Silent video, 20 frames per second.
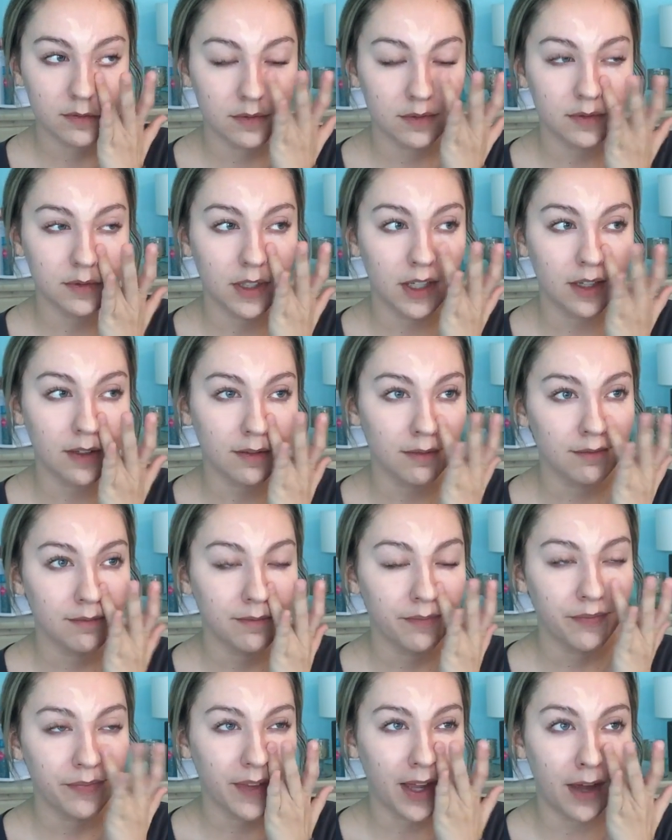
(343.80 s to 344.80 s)
like,
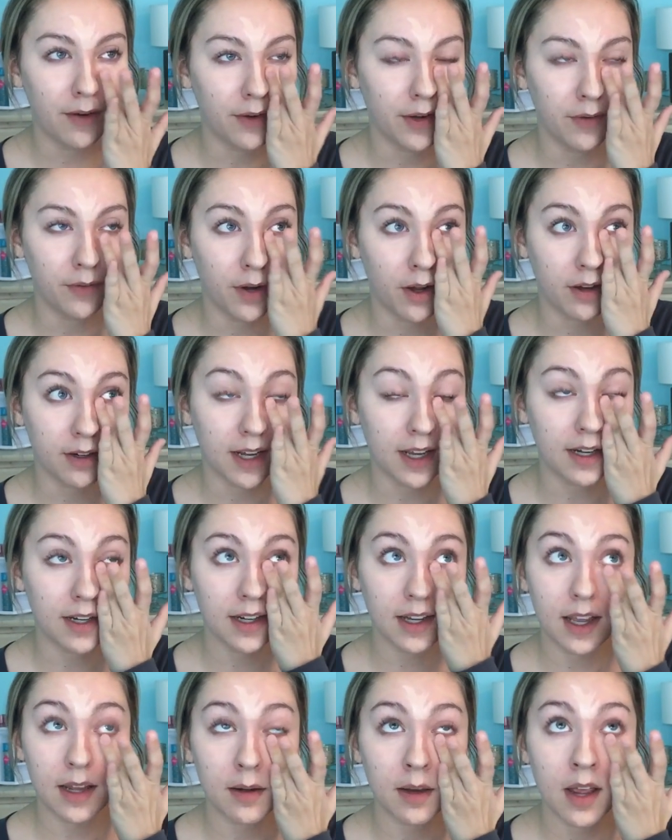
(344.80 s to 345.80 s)
I don't know, not get it
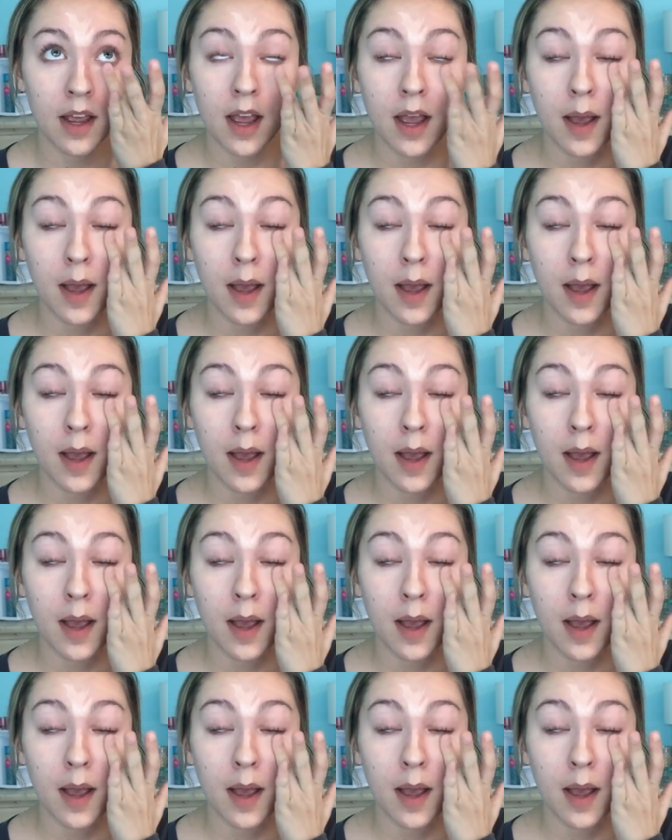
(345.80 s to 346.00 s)
again.